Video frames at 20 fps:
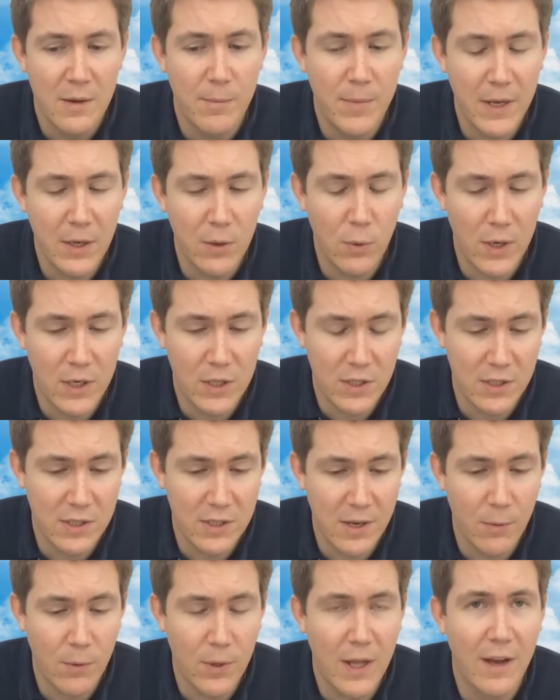big questions
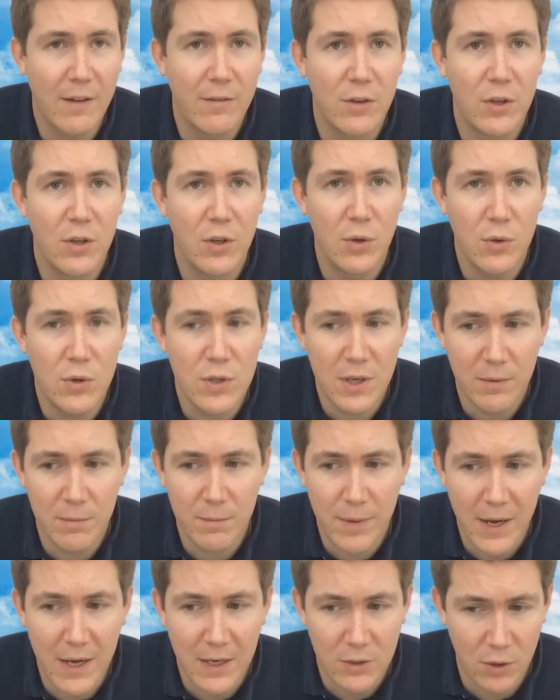that will have a huge
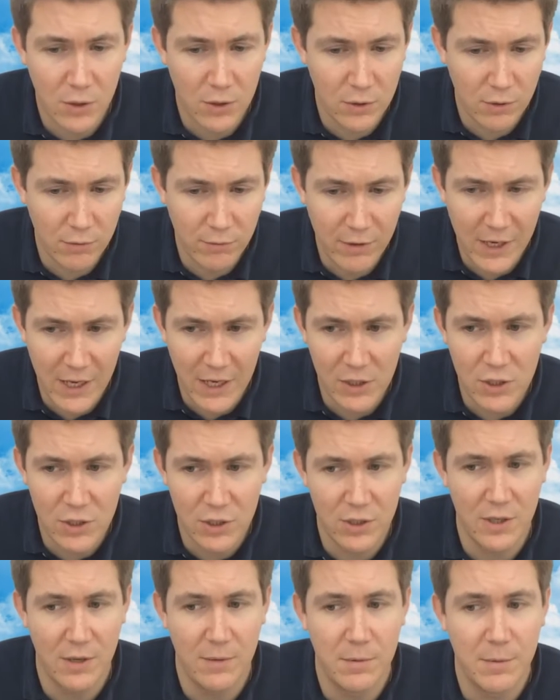impact on your
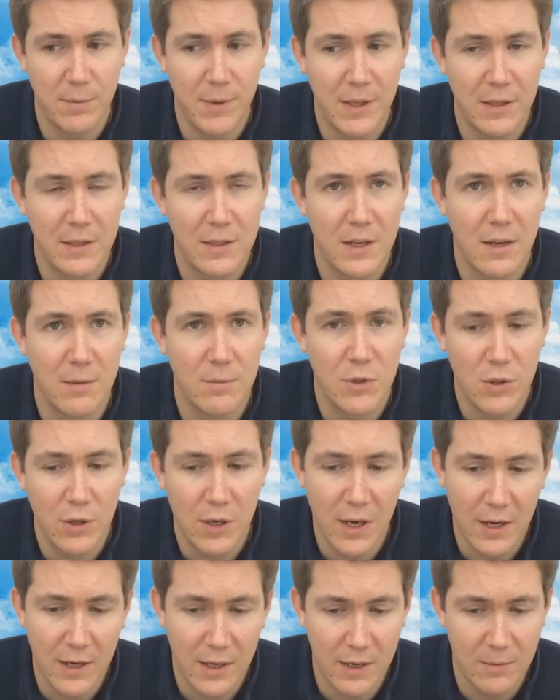relationships by the time
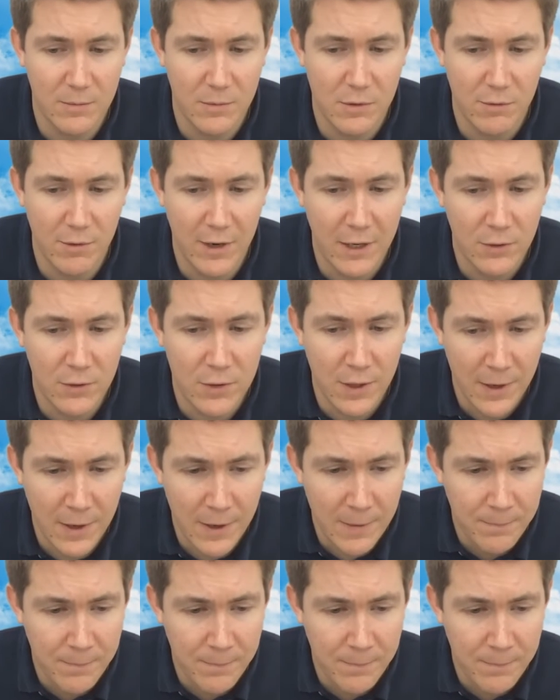July comes around